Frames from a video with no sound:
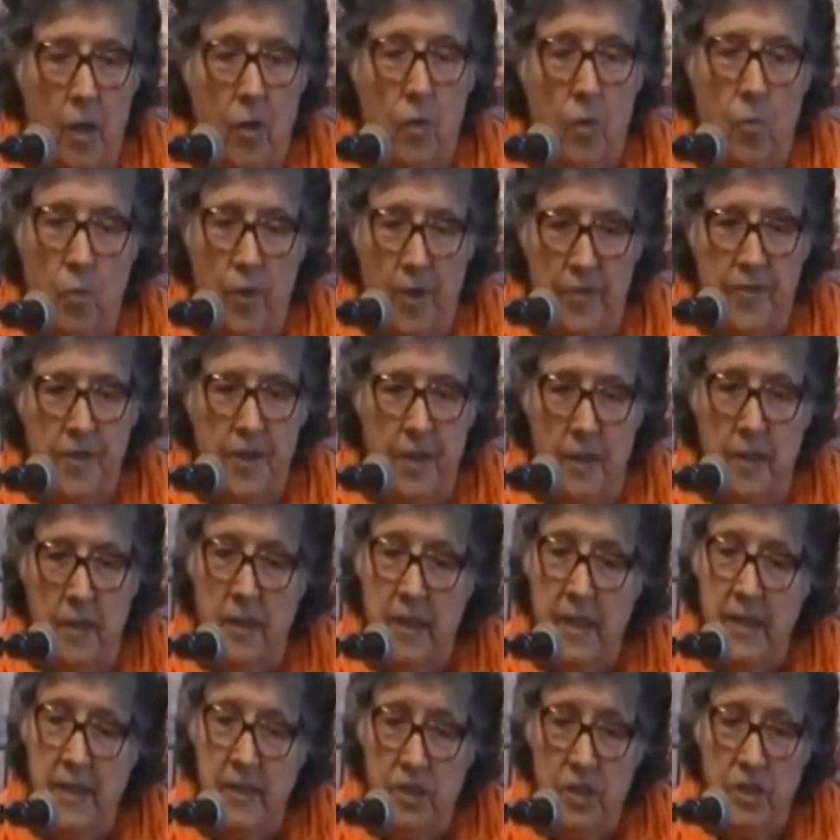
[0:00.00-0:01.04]
Within
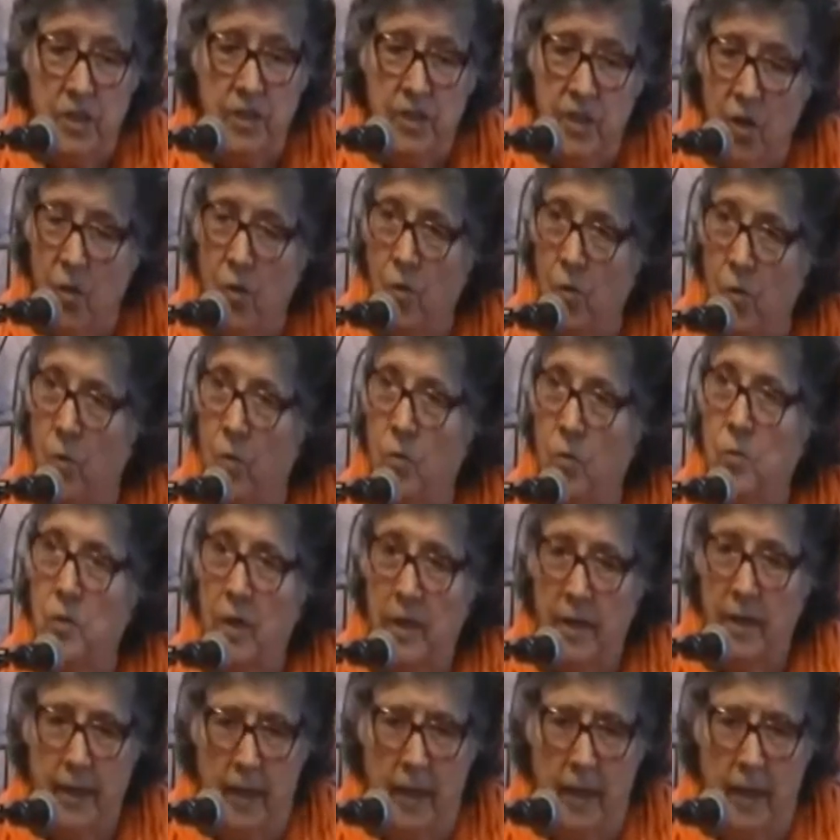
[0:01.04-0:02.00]
each soul,